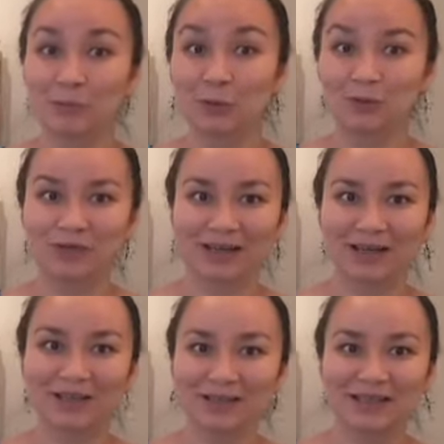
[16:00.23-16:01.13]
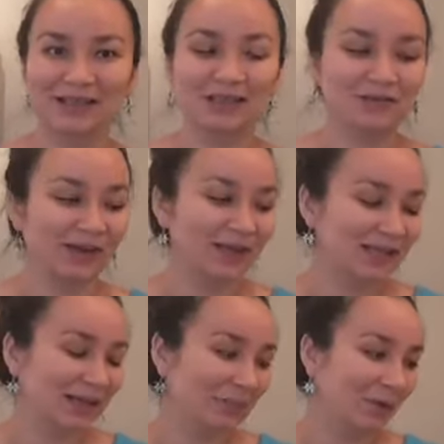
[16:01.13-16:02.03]
moved and I couldn't see its face
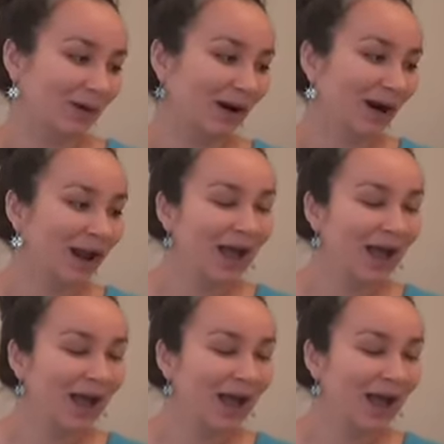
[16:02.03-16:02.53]
anymore.